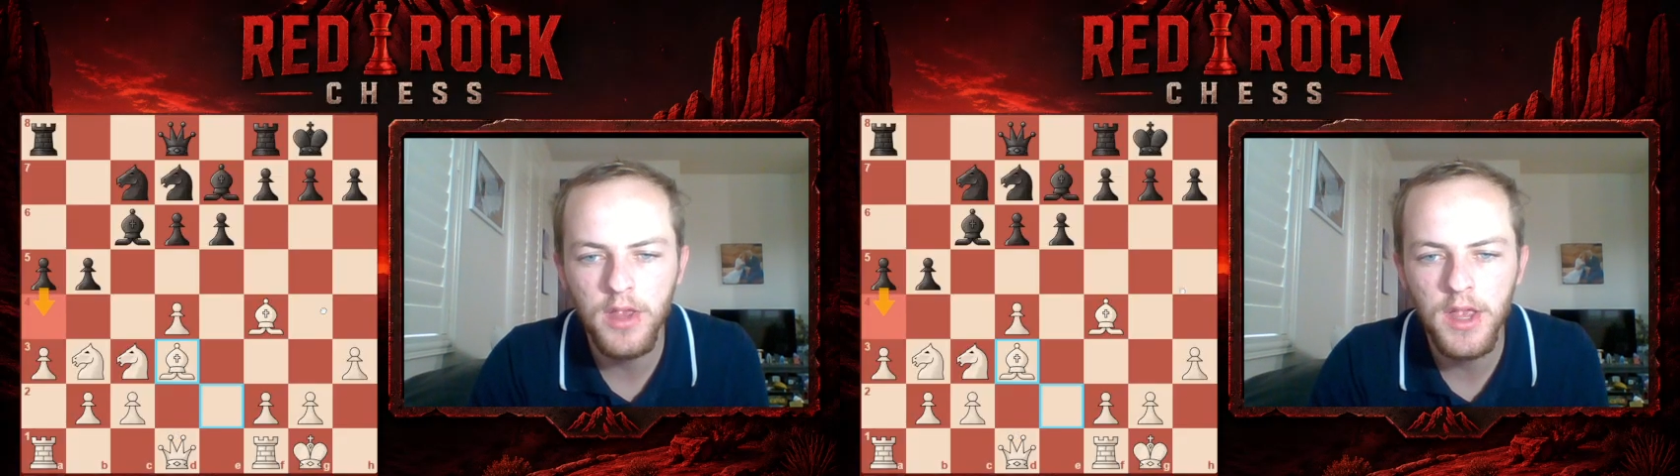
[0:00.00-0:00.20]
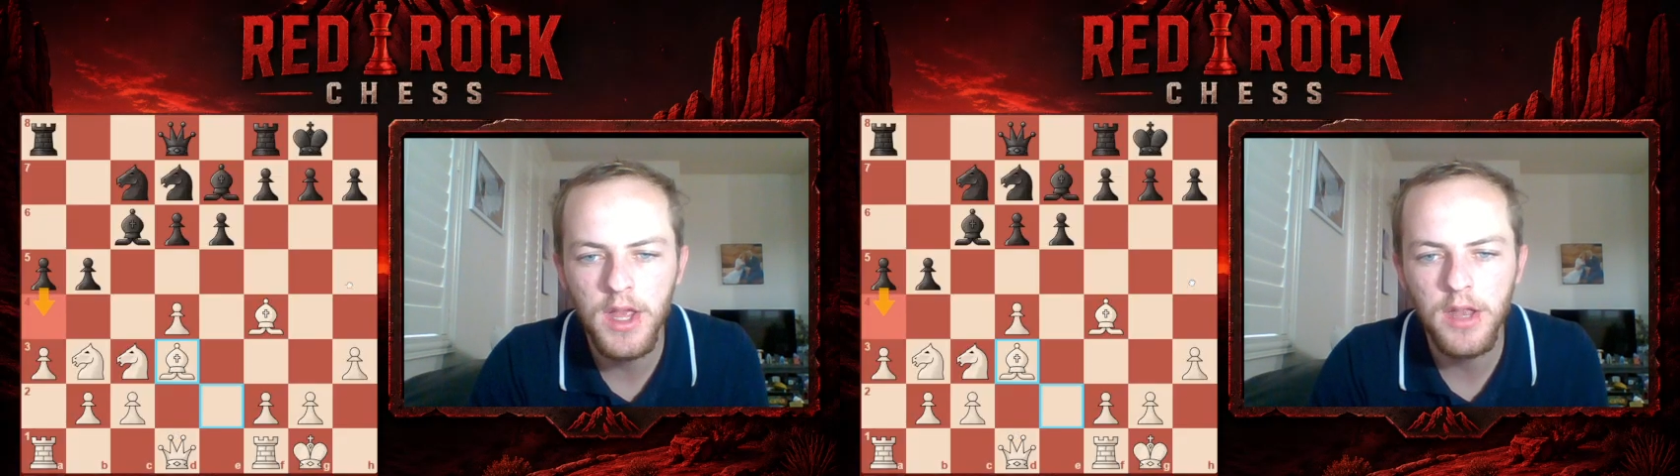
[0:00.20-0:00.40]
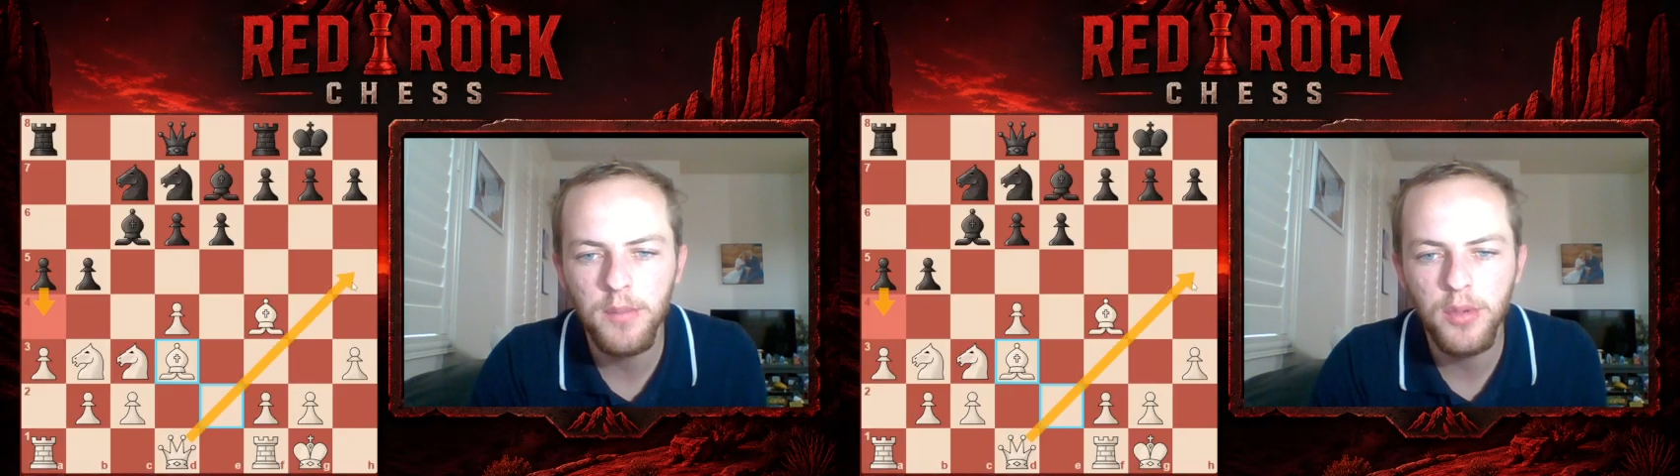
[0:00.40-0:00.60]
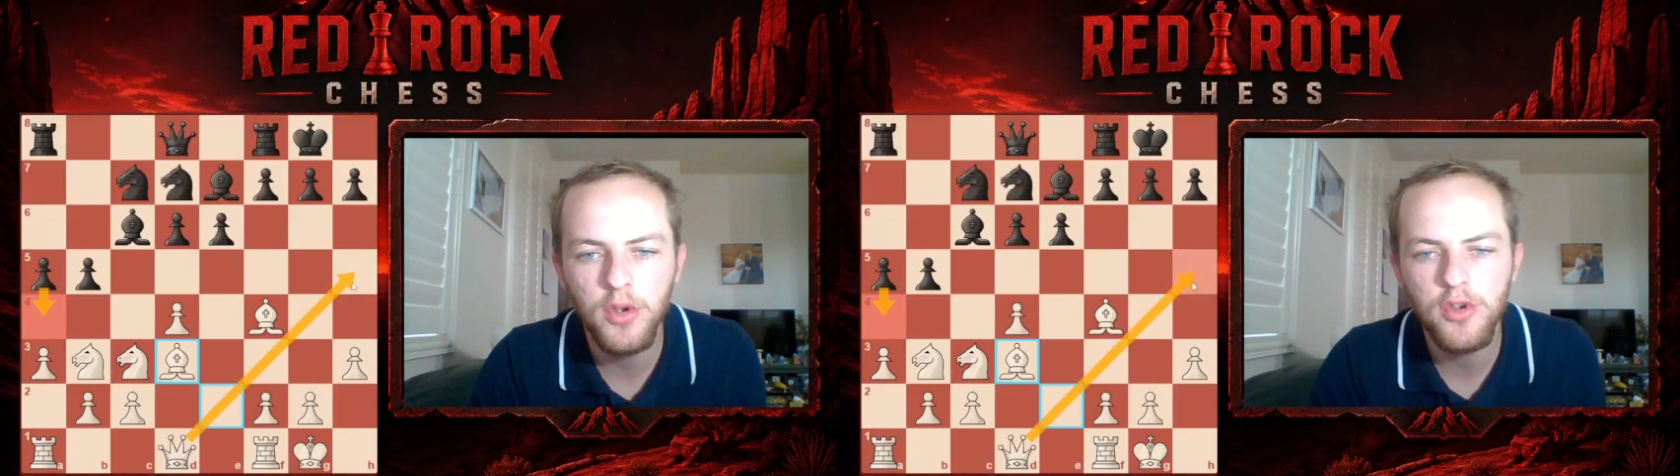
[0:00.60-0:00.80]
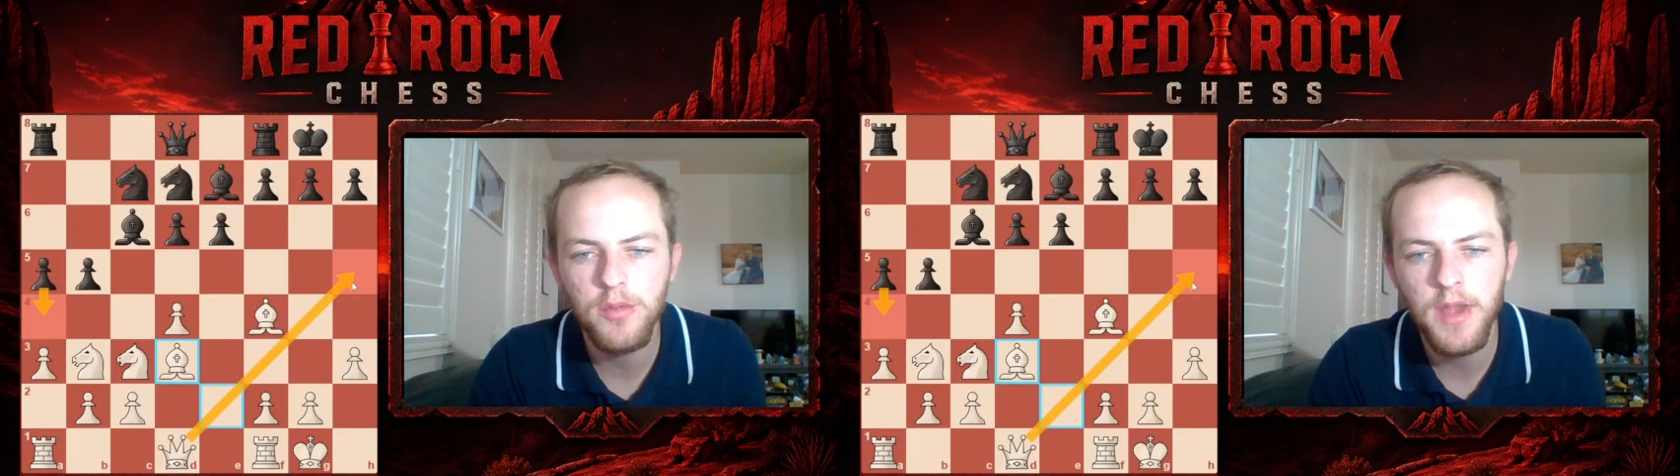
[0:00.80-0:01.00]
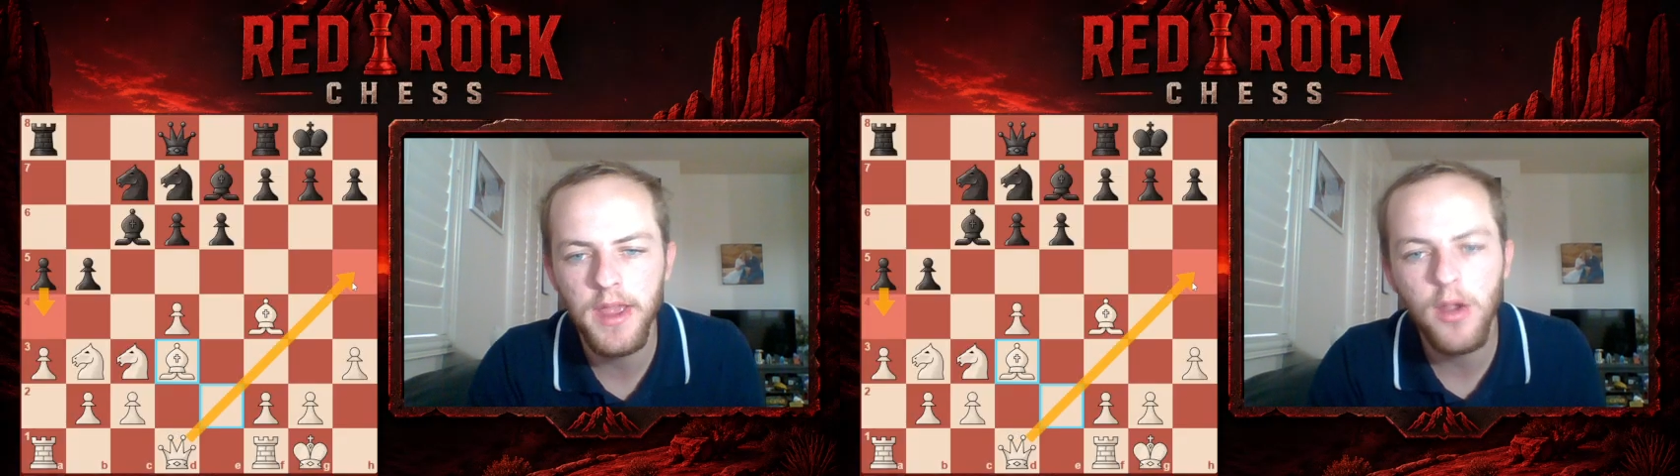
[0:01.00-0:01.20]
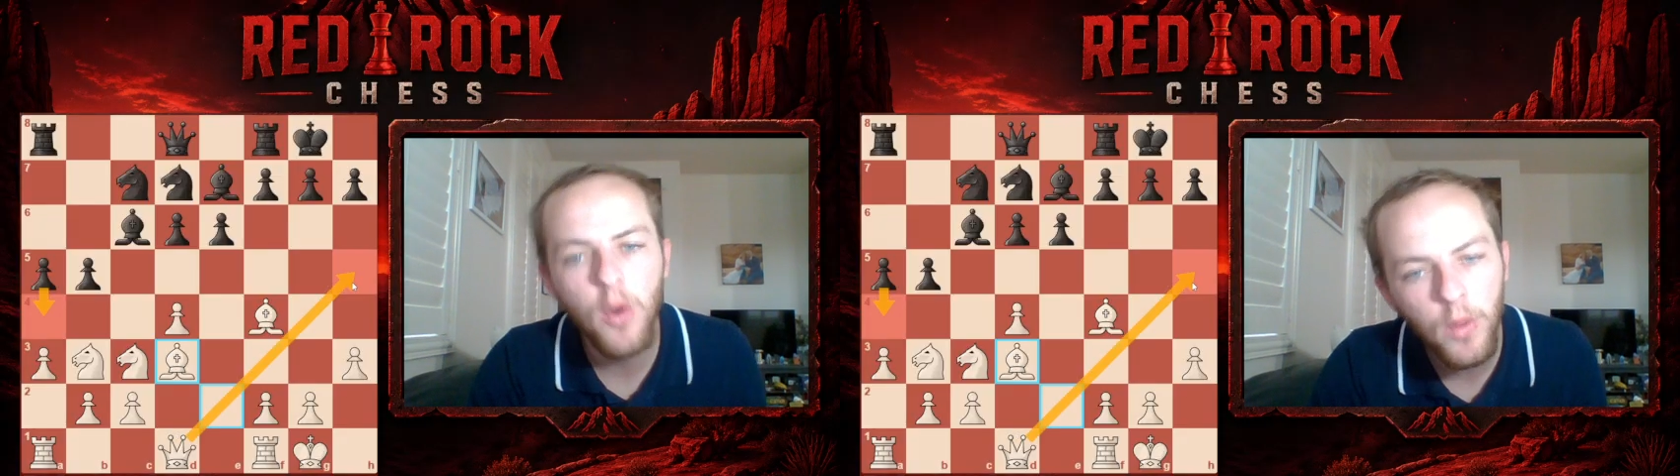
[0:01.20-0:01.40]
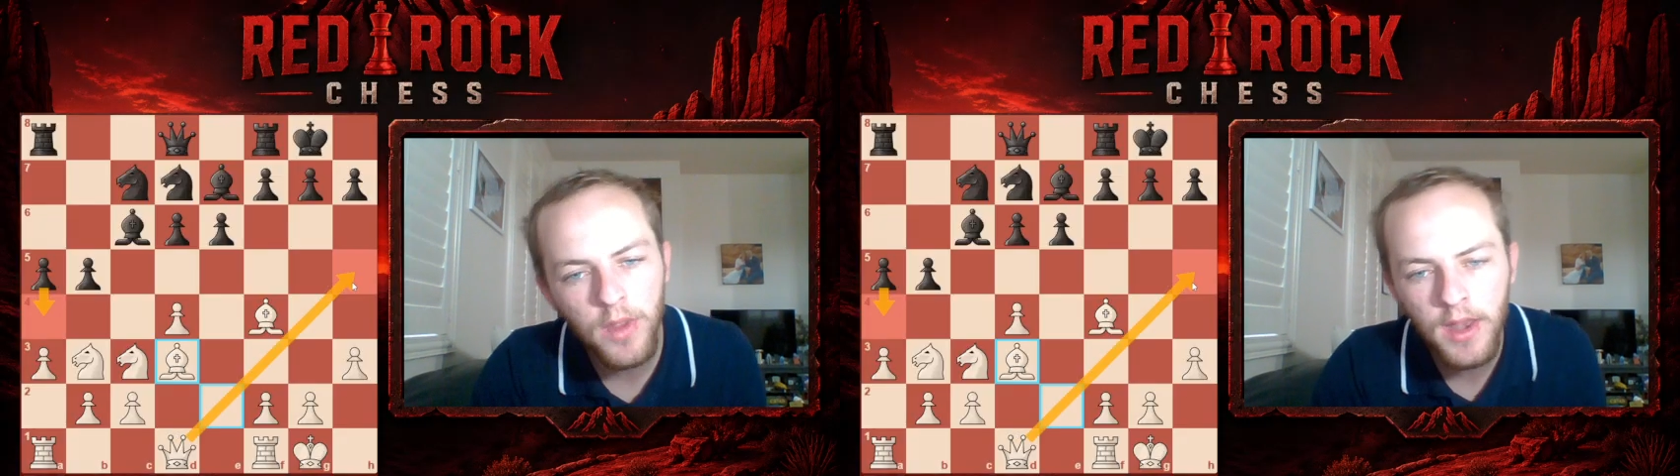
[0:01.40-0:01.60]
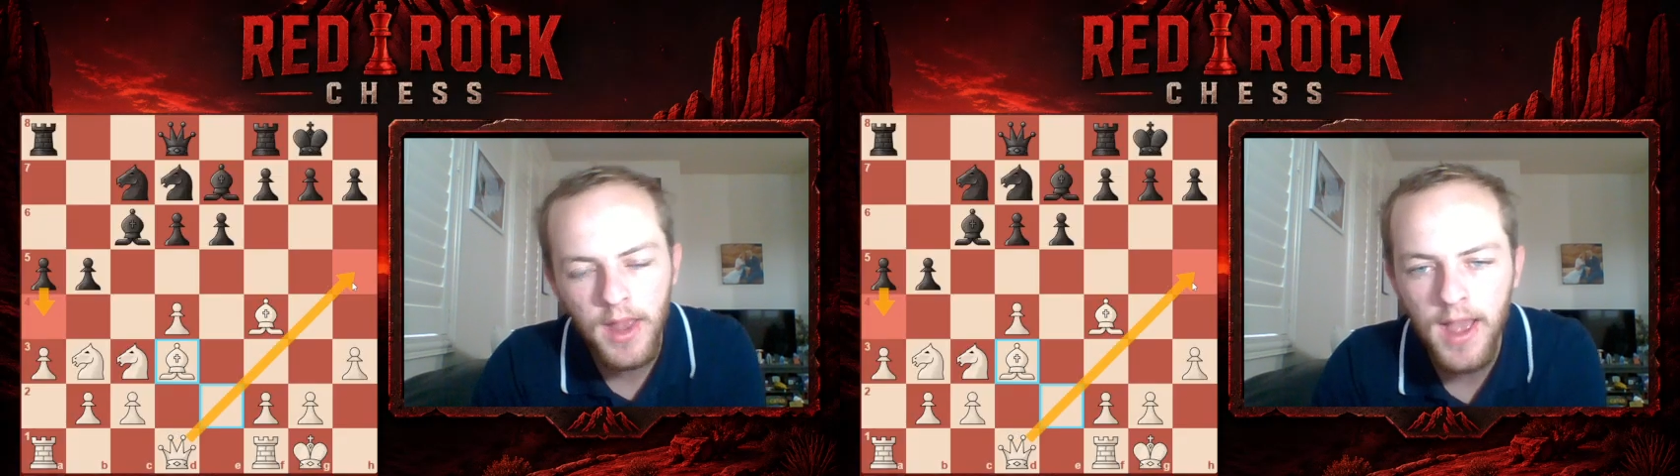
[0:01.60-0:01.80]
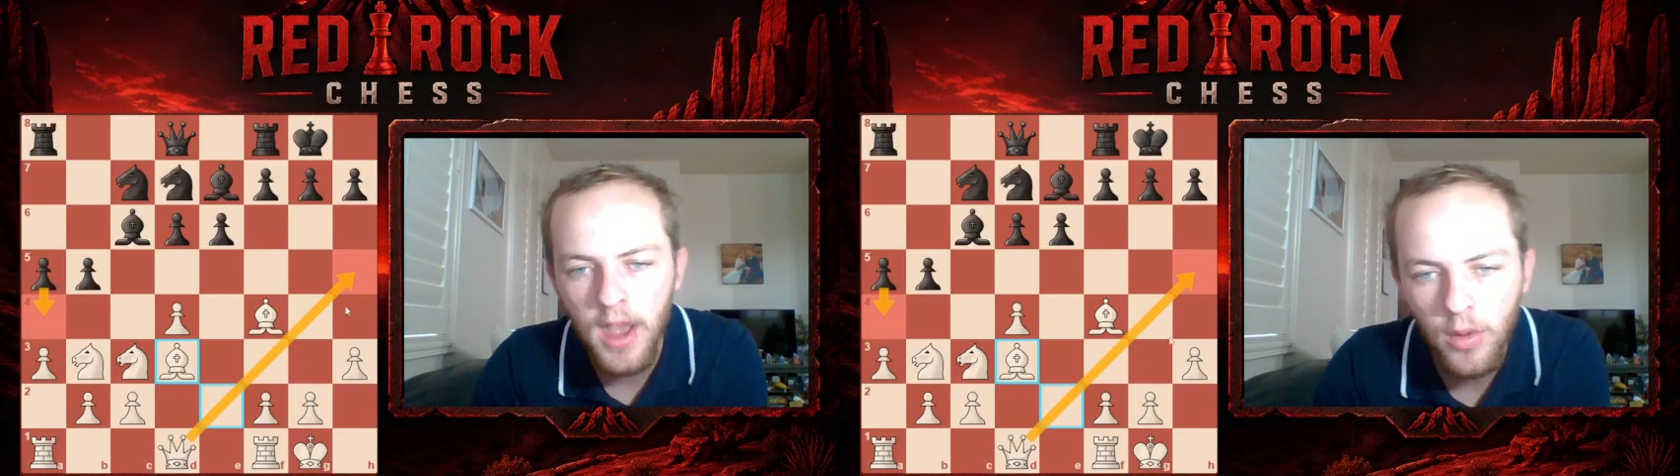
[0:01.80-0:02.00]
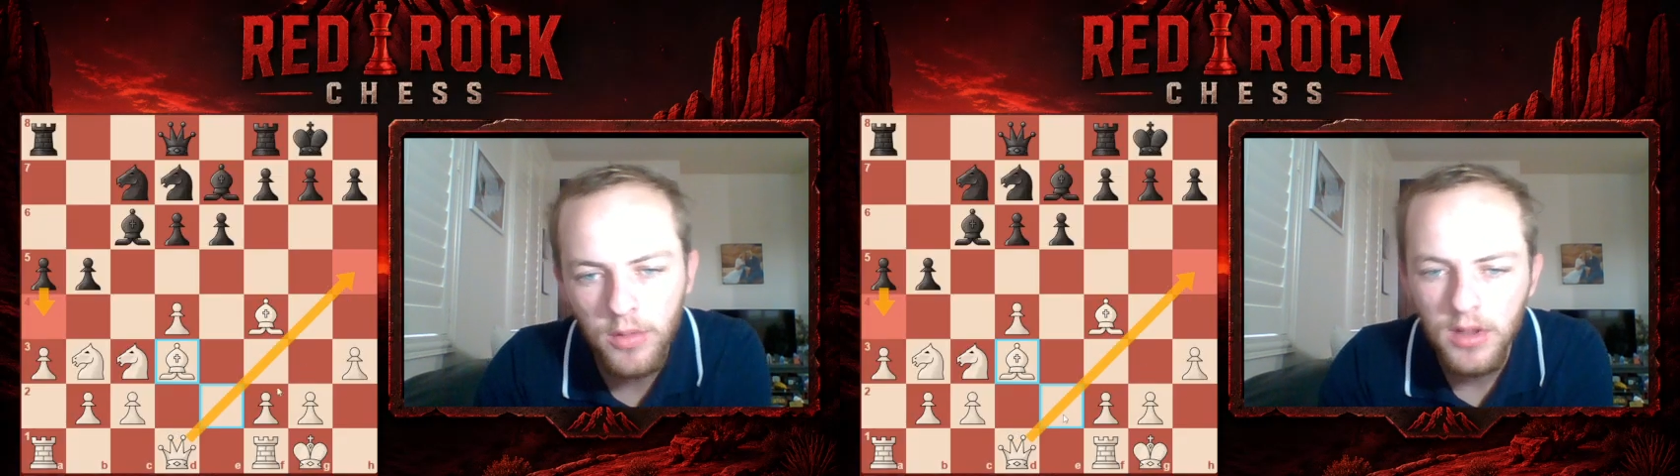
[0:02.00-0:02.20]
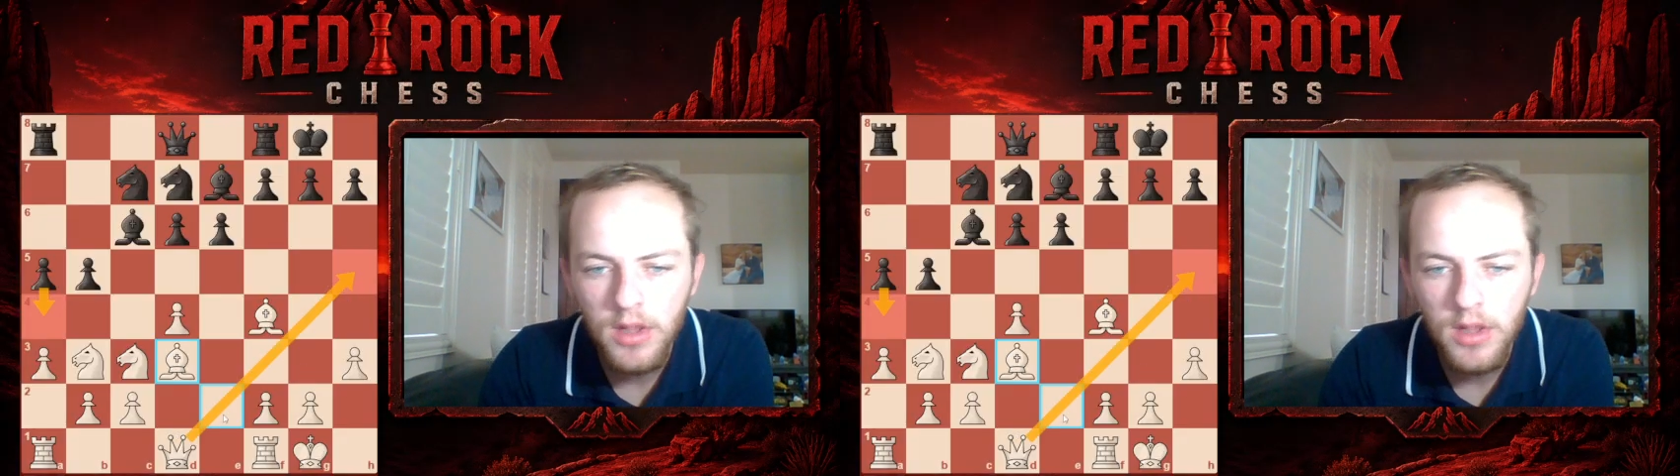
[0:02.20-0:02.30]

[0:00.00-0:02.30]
and push my queen out